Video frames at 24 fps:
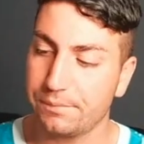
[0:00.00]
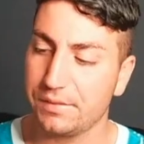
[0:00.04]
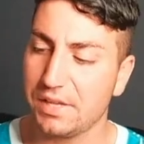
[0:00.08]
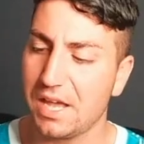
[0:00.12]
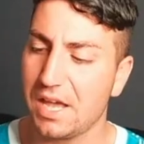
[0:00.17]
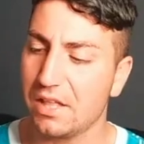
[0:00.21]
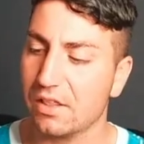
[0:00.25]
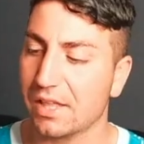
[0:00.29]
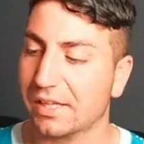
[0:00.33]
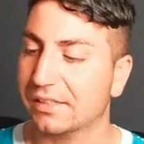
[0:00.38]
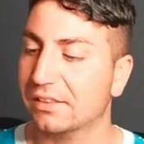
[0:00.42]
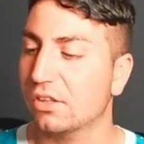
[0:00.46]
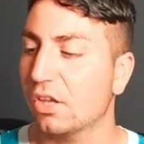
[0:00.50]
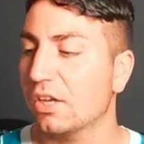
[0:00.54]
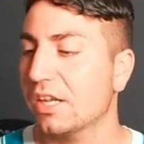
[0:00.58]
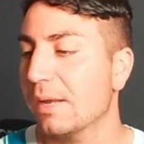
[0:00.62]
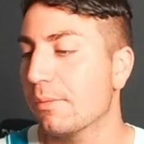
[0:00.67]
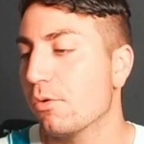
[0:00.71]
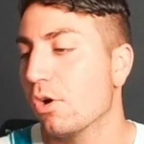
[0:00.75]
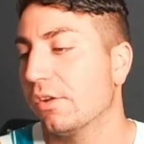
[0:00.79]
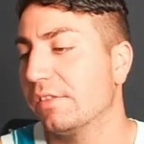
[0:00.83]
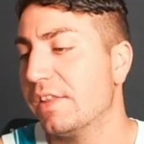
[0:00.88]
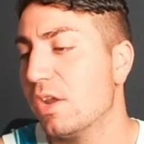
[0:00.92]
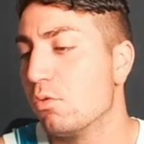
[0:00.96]
Yeah, like don't
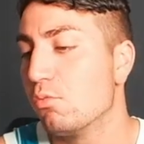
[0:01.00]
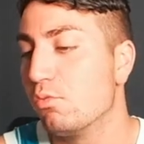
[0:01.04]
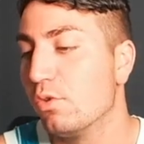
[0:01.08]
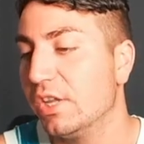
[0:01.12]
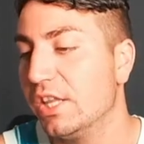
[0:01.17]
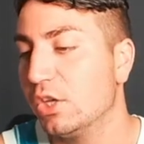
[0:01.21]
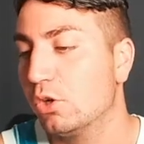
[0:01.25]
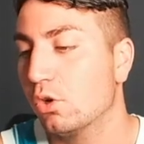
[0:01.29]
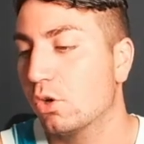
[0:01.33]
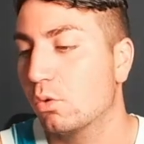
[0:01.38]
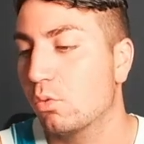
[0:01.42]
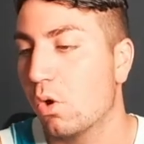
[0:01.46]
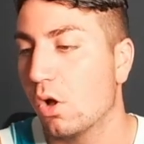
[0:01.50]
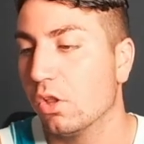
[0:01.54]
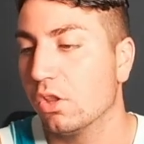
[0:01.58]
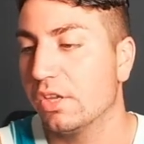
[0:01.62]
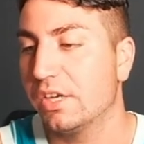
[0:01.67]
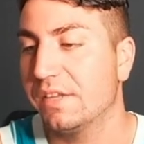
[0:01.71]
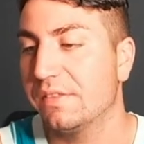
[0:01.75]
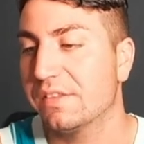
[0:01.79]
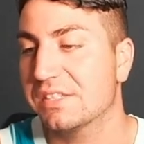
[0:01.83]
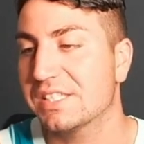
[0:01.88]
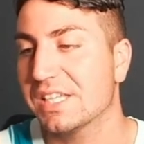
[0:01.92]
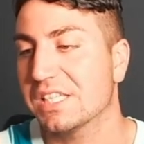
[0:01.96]
get me wrong, they're really good
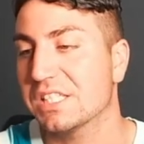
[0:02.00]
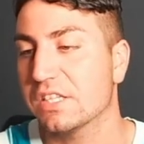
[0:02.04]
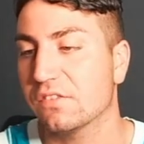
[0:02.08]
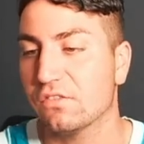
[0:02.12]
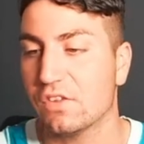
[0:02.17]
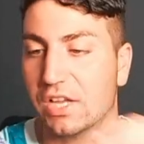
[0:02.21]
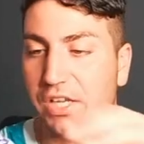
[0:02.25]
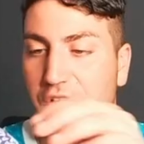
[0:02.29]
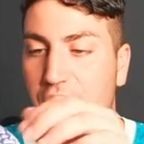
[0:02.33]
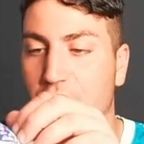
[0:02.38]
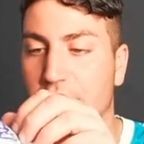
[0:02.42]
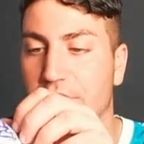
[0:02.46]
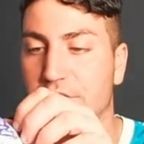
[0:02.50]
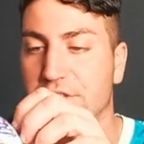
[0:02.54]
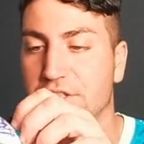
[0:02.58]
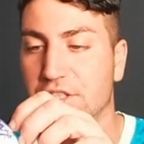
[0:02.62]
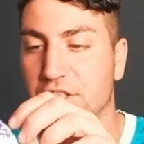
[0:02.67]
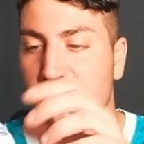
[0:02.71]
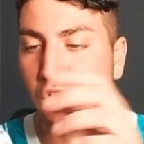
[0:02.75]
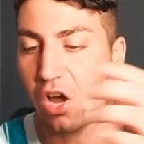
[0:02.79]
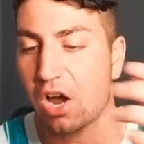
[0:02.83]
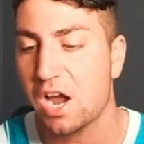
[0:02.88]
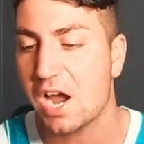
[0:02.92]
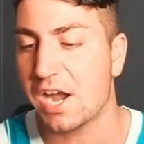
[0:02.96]
quality in the sense of like, you know, the
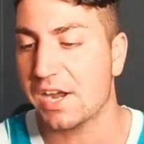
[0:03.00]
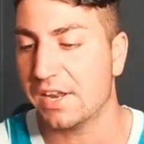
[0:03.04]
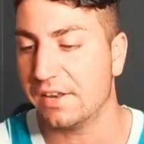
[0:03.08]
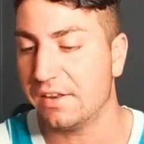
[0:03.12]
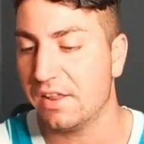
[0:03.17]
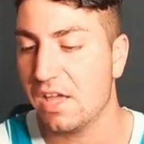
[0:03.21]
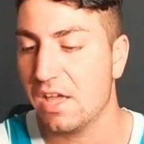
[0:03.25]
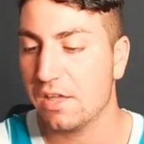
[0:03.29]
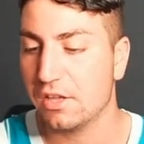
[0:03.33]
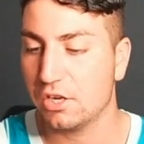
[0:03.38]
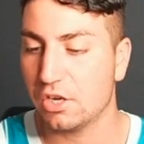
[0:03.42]
design and,